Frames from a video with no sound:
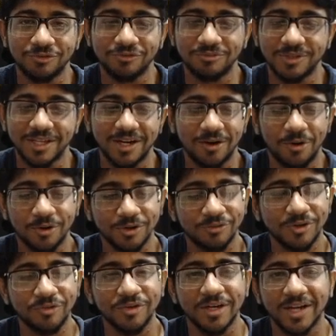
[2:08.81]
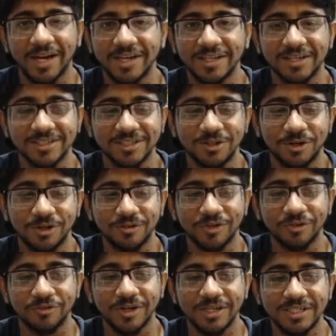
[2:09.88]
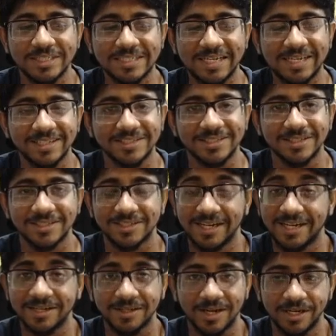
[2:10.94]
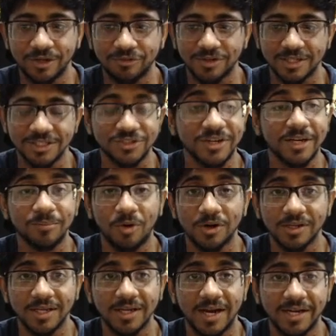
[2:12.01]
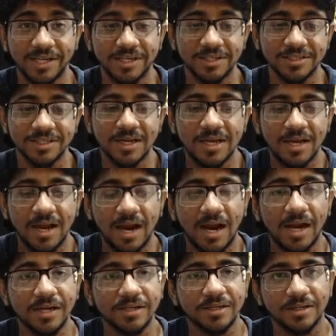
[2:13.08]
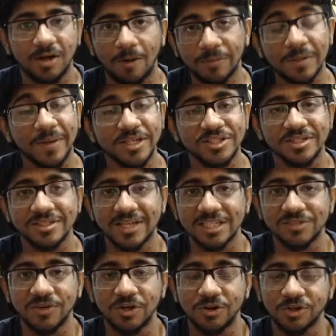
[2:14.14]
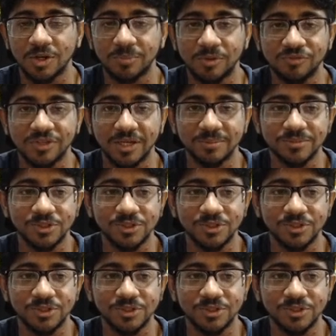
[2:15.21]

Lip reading: There are a lot of different ideas, a lot of different state kind of constraint modeling ideas and optimizations as well on top of them.